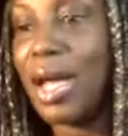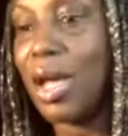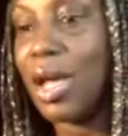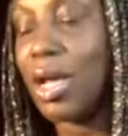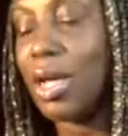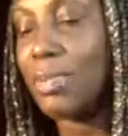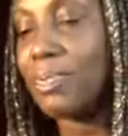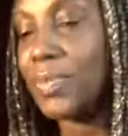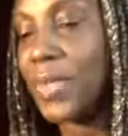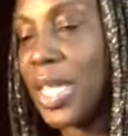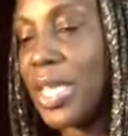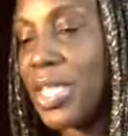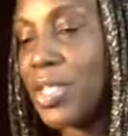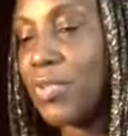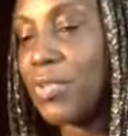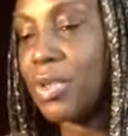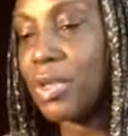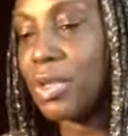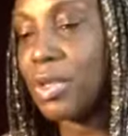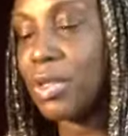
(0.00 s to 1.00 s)
Um, thanks
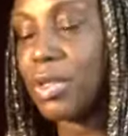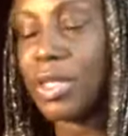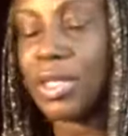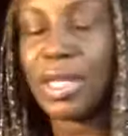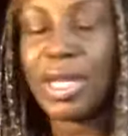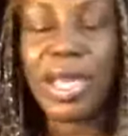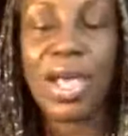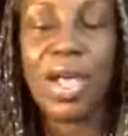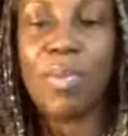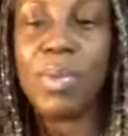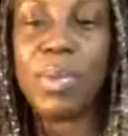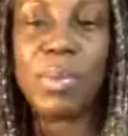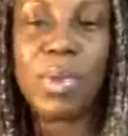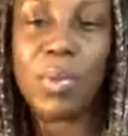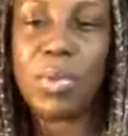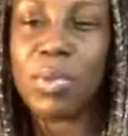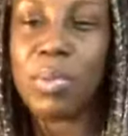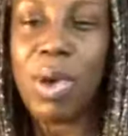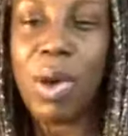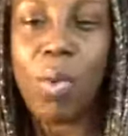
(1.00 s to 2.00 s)
for helping me
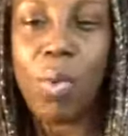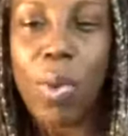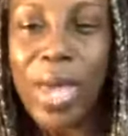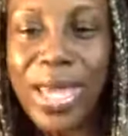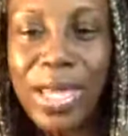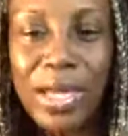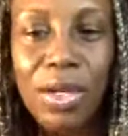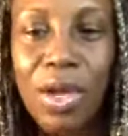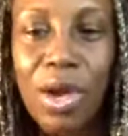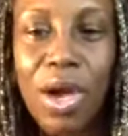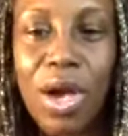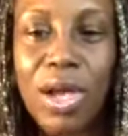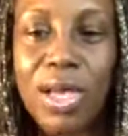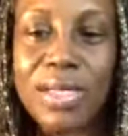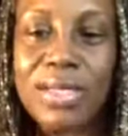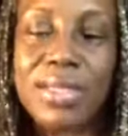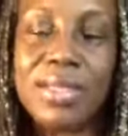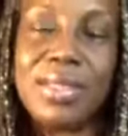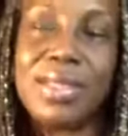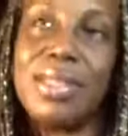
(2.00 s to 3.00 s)
with my weight
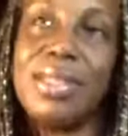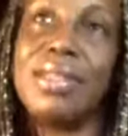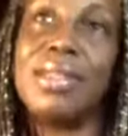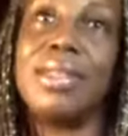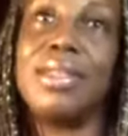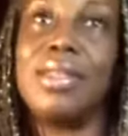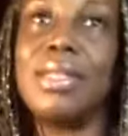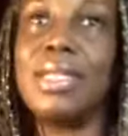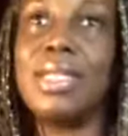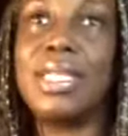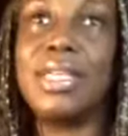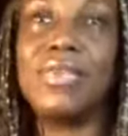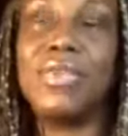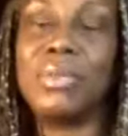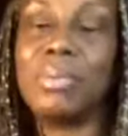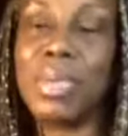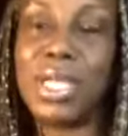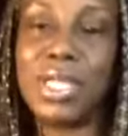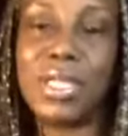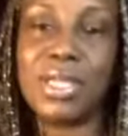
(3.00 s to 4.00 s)
loss and
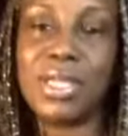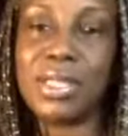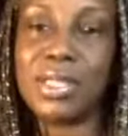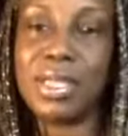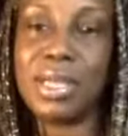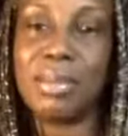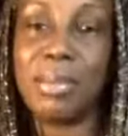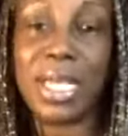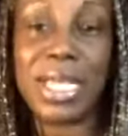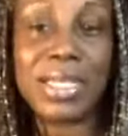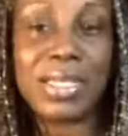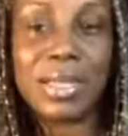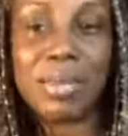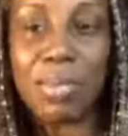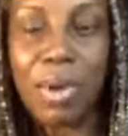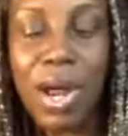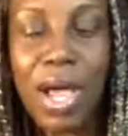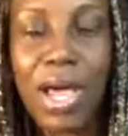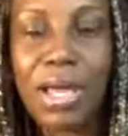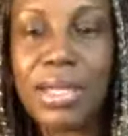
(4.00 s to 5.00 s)
giving me this amazing
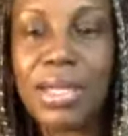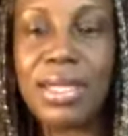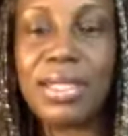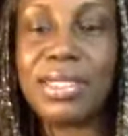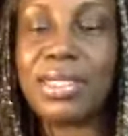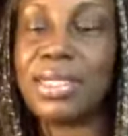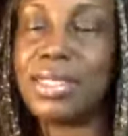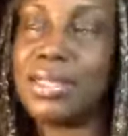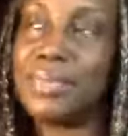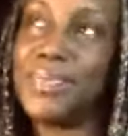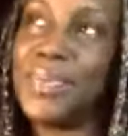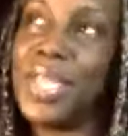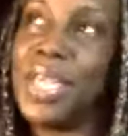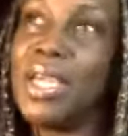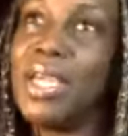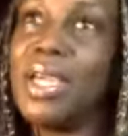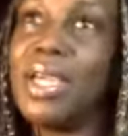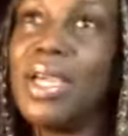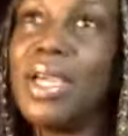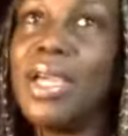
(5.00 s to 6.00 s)
product. And
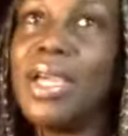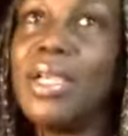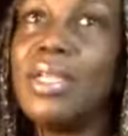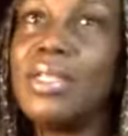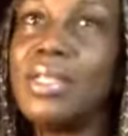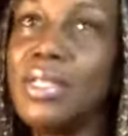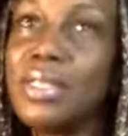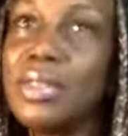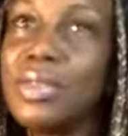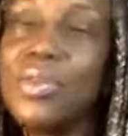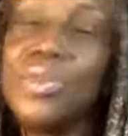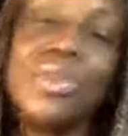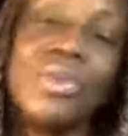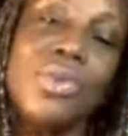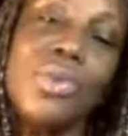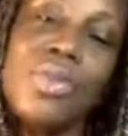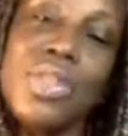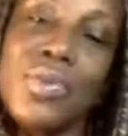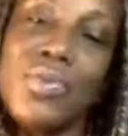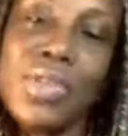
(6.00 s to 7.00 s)
those
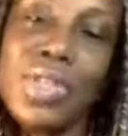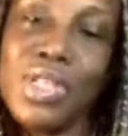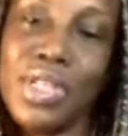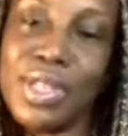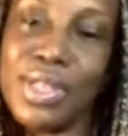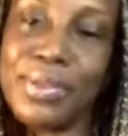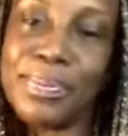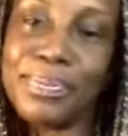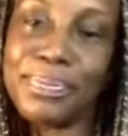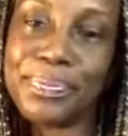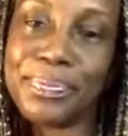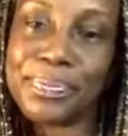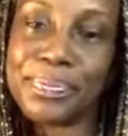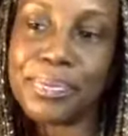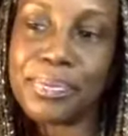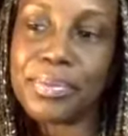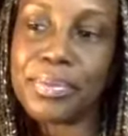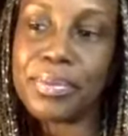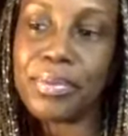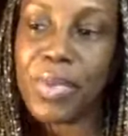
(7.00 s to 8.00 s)
stories feel good
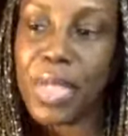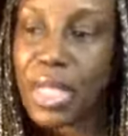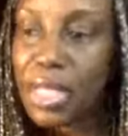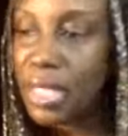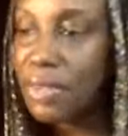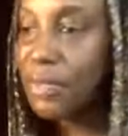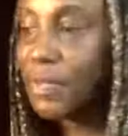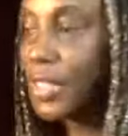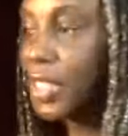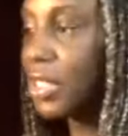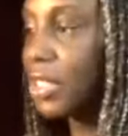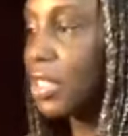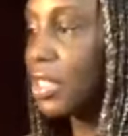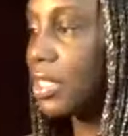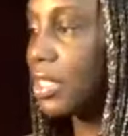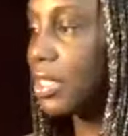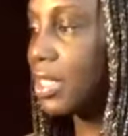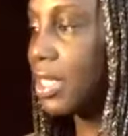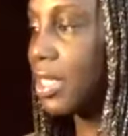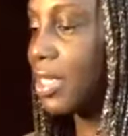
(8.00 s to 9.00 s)
they feel
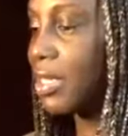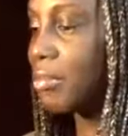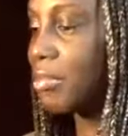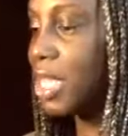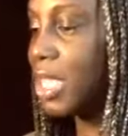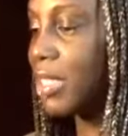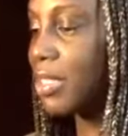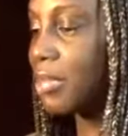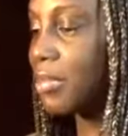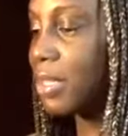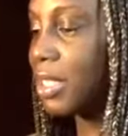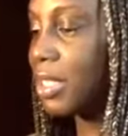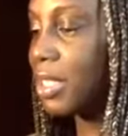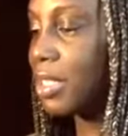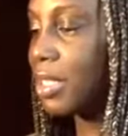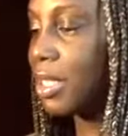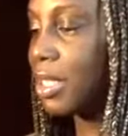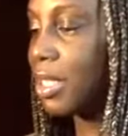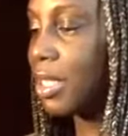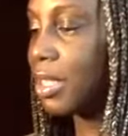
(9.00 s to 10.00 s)
good and it makes
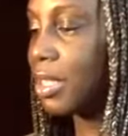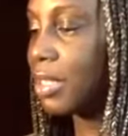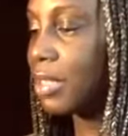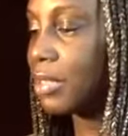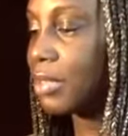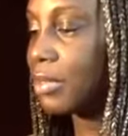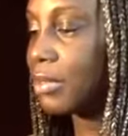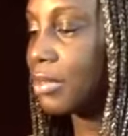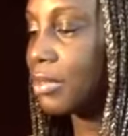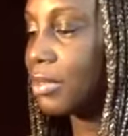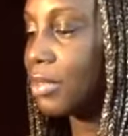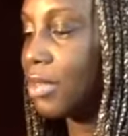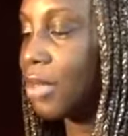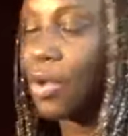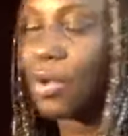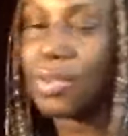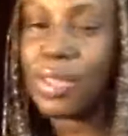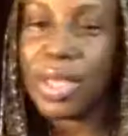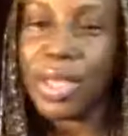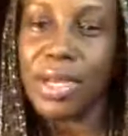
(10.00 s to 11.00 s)
me uh,
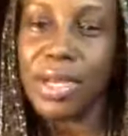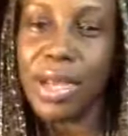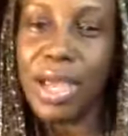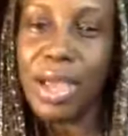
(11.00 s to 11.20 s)
know that